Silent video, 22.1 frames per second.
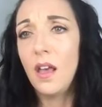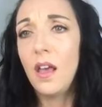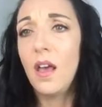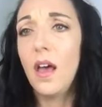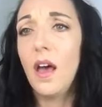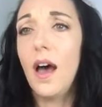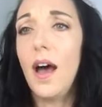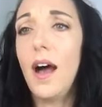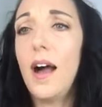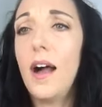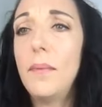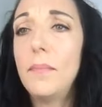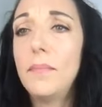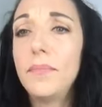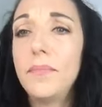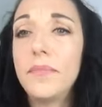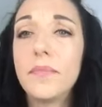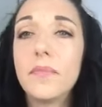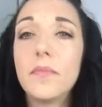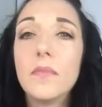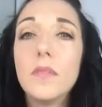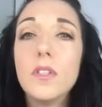
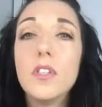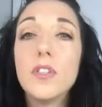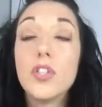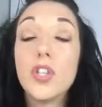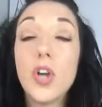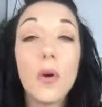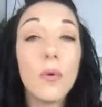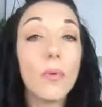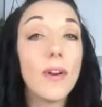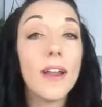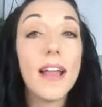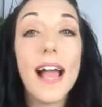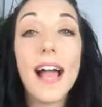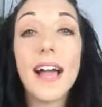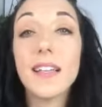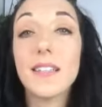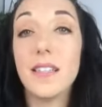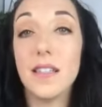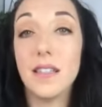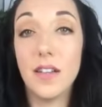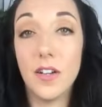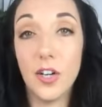Don't
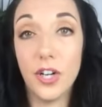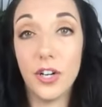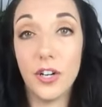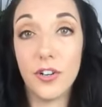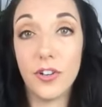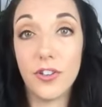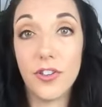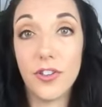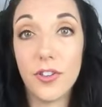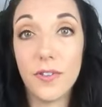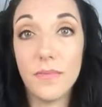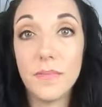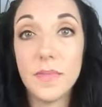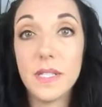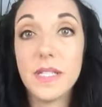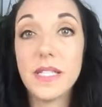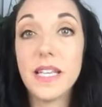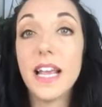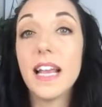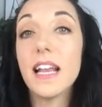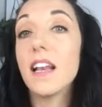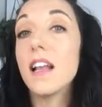react to the urge.
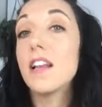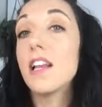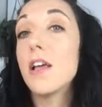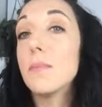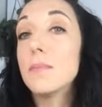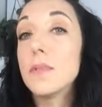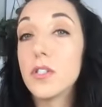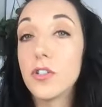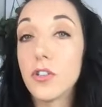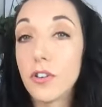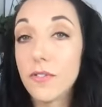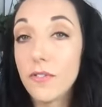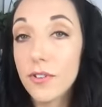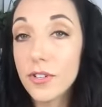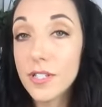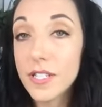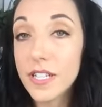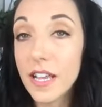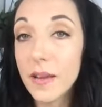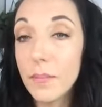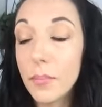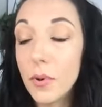Stay in an observer
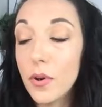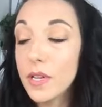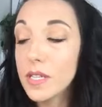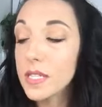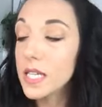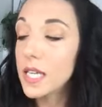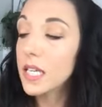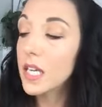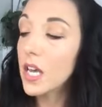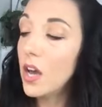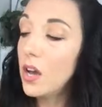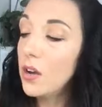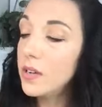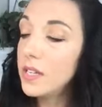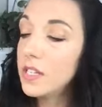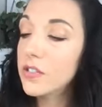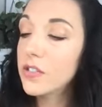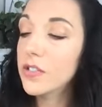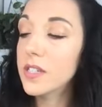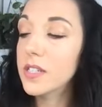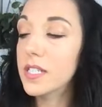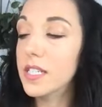standpoint. It's like, oh,
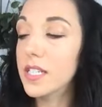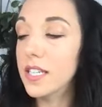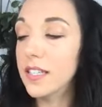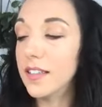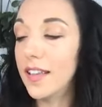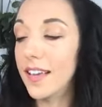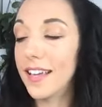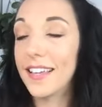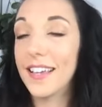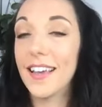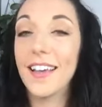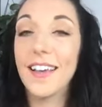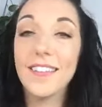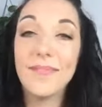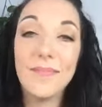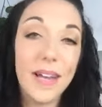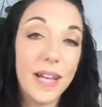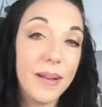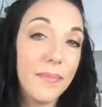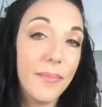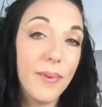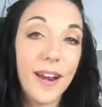interesting. Like,
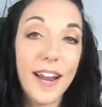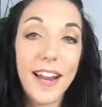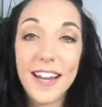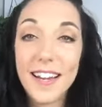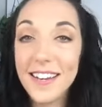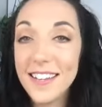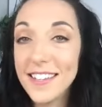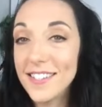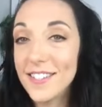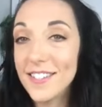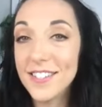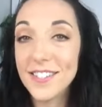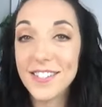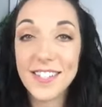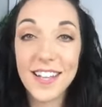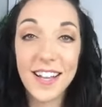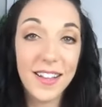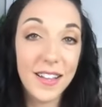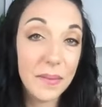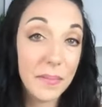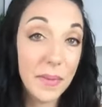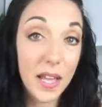my brain is just
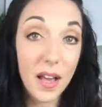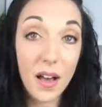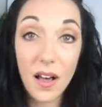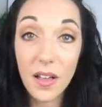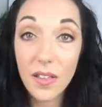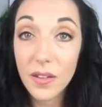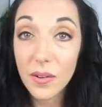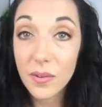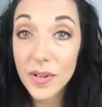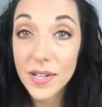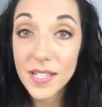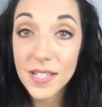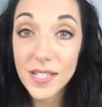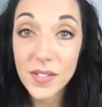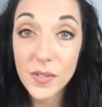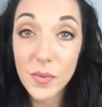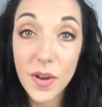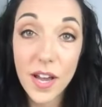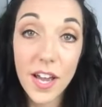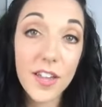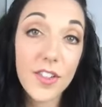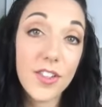telling me all the reasons
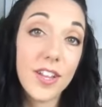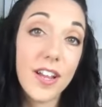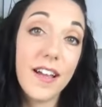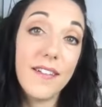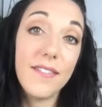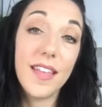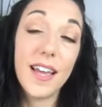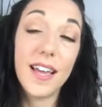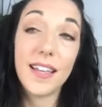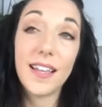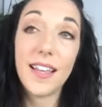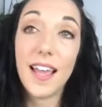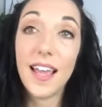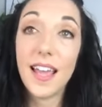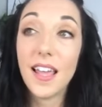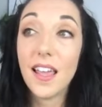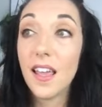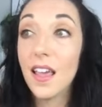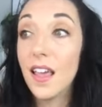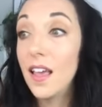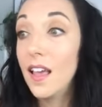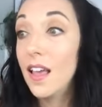why I should have that
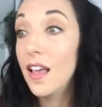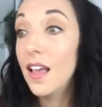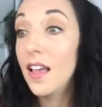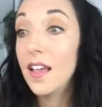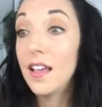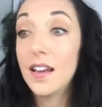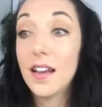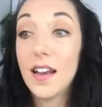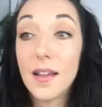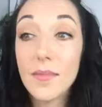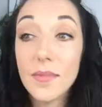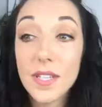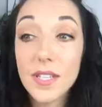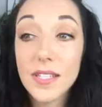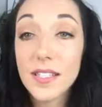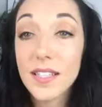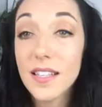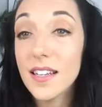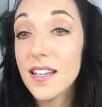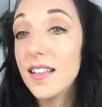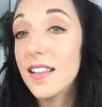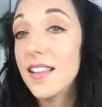cake, and I'm just
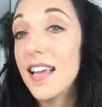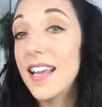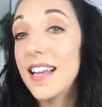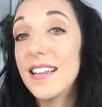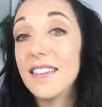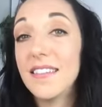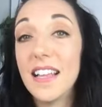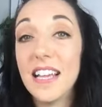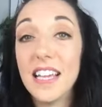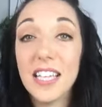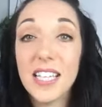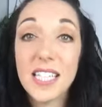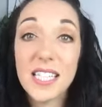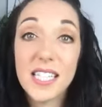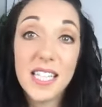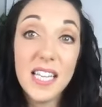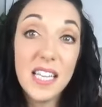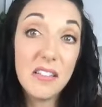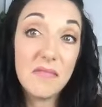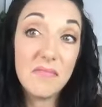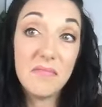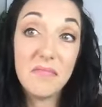gonna let it like
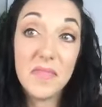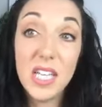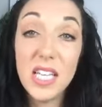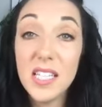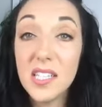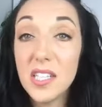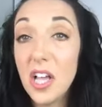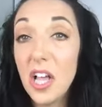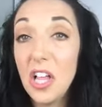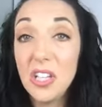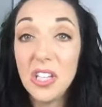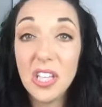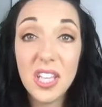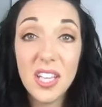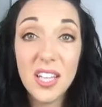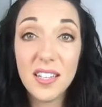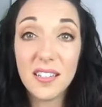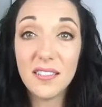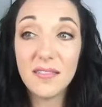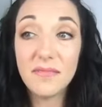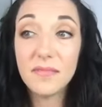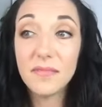sit. It's all
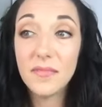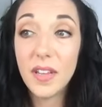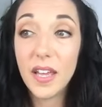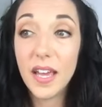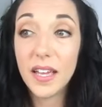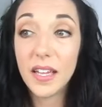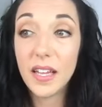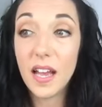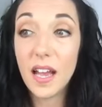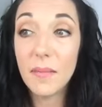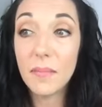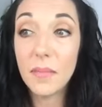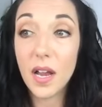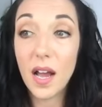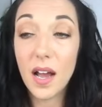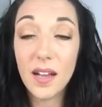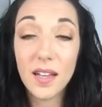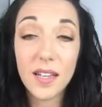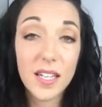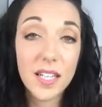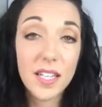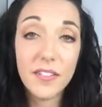good. Like, I'm
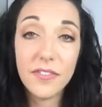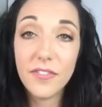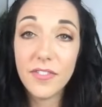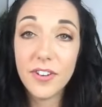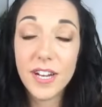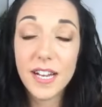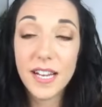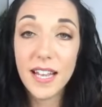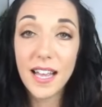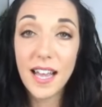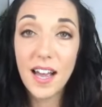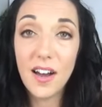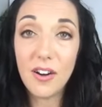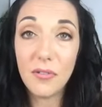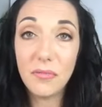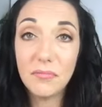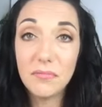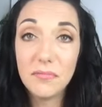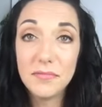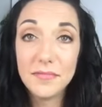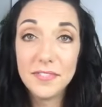not gonna freak out.